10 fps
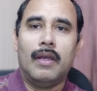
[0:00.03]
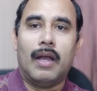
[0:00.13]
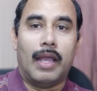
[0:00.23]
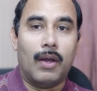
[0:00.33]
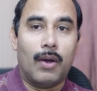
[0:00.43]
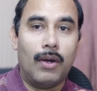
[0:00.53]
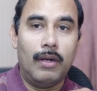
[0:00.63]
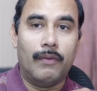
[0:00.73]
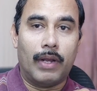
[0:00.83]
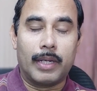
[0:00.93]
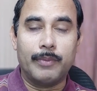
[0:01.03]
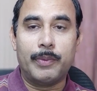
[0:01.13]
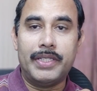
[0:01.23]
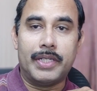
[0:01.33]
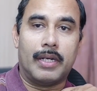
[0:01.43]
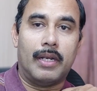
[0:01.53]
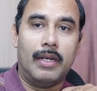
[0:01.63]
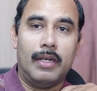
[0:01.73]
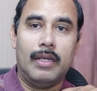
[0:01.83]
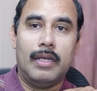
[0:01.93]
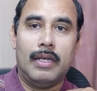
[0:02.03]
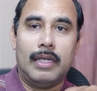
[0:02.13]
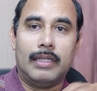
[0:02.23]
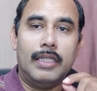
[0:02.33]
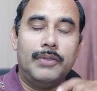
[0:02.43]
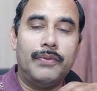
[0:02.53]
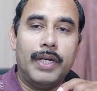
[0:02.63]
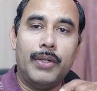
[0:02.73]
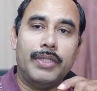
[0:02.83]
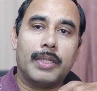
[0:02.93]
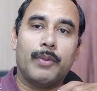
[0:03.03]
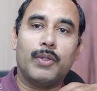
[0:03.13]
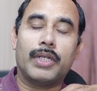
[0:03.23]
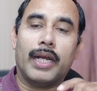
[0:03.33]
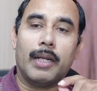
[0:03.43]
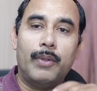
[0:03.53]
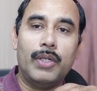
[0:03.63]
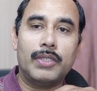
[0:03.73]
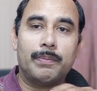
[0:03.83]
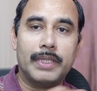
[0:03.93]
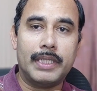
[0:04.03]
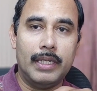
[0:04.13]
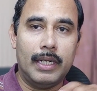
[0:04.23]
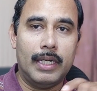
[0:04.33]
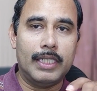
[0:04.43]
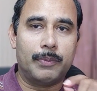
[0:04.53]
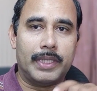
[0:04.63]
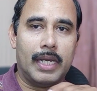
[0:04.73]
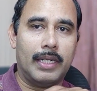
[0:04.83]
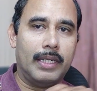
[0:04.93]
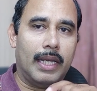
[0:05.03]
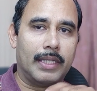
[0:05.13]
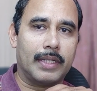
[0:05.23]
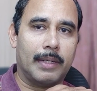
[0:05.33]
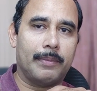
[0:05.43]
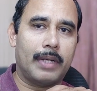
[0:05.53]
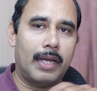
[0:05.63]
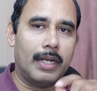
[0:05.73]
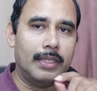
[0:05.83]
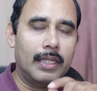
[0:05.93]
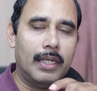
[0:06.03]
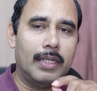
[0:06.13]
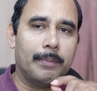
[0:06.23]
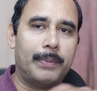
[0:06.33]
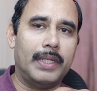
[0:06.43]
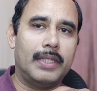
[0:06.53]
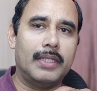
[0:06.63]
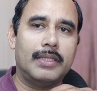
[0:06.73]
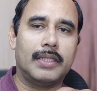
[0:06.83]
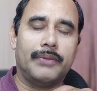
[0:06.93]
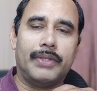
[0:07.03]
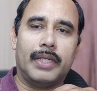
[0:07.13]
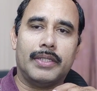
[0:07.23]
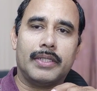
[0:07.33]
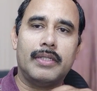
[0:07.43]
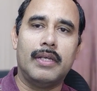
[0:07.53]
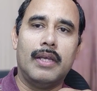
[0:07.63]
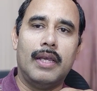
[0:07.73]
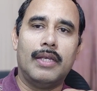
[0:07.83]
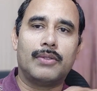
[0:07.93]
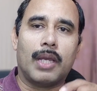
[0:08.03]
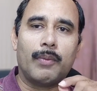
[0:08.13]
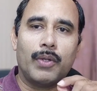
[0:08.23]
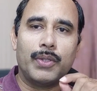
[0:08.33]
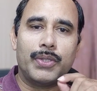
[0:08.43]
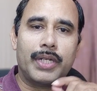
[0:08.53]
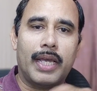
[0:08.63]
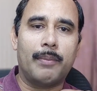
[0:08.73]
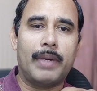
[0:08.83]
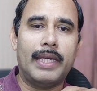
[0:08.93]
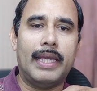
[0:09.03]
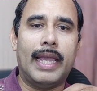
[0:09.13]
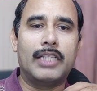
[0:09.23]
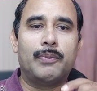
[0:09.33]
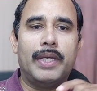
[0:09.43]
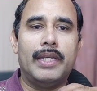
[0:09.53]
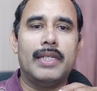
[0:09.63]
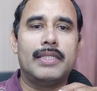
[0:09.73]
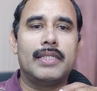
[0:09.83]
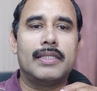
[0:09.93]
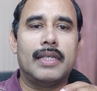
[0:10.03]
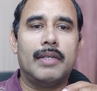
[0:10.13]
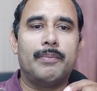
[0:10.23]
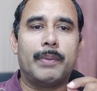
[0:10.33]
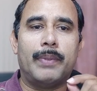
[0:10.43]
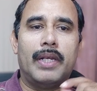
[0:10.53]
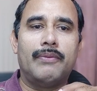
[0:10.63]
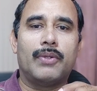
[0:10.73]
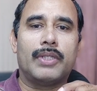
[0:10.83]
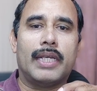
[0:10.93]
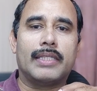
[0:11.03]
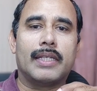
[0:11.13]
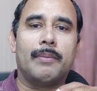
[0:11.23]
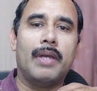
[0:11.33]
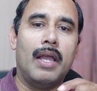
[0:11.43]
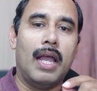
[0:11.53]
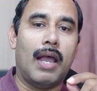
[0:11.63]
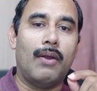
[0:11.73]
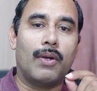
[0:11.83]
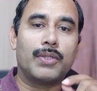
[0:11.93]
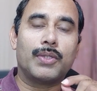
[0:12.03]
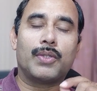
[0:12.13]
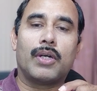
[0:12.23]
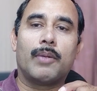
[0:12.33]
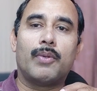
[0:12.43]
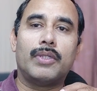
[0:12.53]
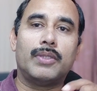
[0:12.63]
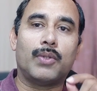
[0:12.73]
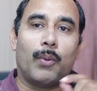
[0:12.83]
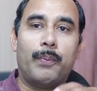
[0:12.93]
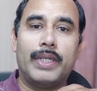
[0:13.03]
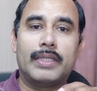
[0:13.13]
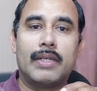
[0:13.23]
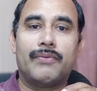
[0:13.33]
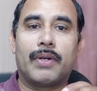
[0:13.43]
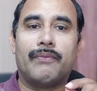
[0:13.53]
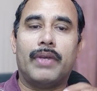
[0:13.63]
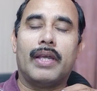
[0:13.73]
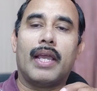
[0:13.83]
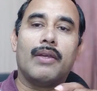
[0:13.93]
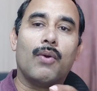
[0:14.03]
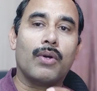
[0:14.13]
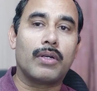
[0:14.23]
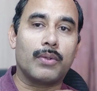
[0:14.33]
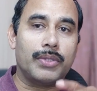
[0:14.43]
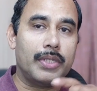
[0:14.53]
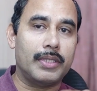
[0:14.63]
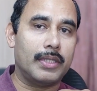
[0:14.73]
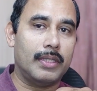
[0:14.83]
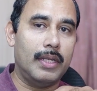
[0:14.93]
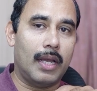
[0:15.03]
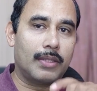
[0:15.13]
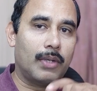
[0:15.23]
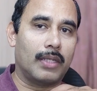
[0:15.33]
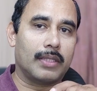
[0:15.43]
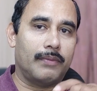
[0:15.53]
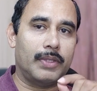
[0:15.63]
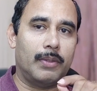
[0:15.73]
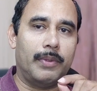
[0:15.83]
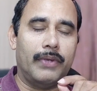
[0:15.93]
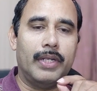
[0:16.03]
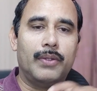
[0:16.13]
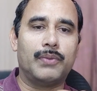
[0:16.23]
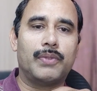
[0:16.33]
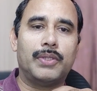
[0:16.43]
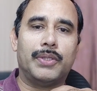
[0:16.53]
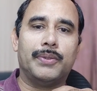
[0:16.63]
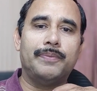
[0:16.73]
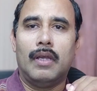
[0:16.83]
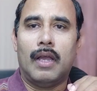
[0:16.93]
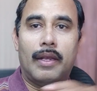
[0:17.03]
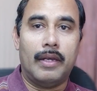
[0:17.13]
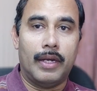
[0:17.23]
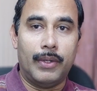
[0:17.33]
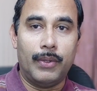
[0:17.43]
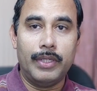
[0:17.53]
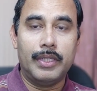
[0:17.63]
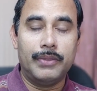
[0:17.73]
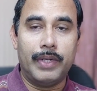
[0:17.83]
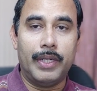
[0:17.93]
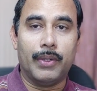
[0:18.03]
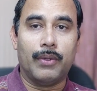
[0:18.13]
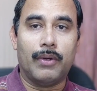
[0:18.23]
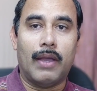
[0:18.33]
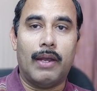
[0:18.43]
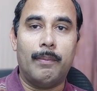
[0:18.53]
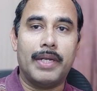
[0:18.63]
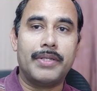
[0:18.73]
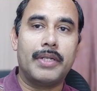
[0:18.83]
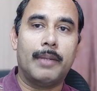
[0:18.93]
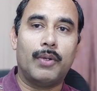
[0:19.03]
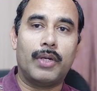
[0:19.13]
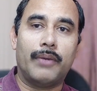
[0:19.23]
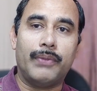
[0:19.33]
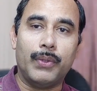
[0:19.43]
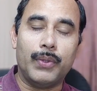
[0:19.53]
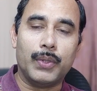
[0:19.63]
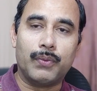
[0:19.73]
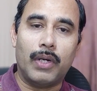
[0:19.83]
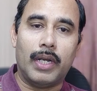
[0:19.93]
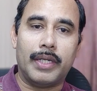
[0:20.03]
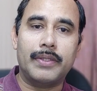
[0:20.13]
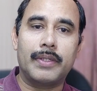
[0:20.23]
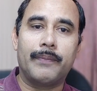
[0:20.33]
Hi all, welcome to my channel. This video is about AWS Machine Learning Specialty exam. I recently completed this certification, so I'm going to share my experiences in preparing for the exam. I'll also talk about the topics from where I got questions in the actual exam, which will be very useful to you. And during this video, I'll mention about a few useful links.